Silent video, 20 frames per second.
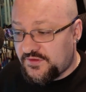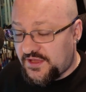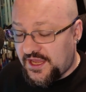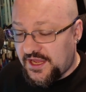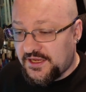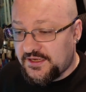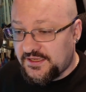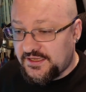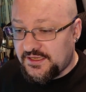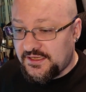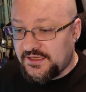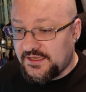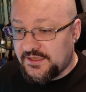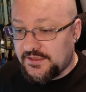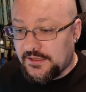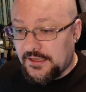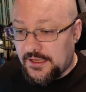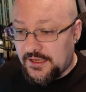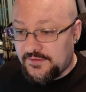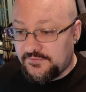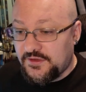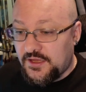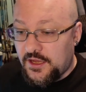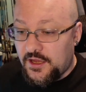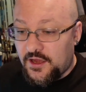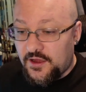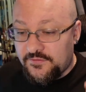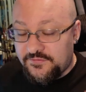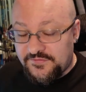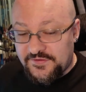Kdenlive
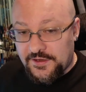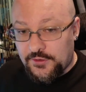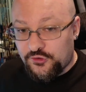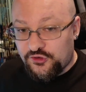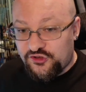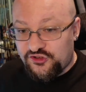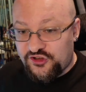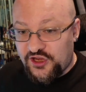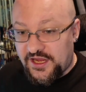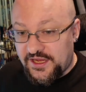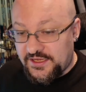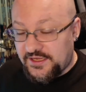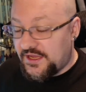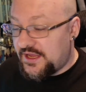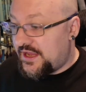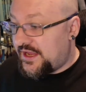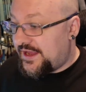a fair shake.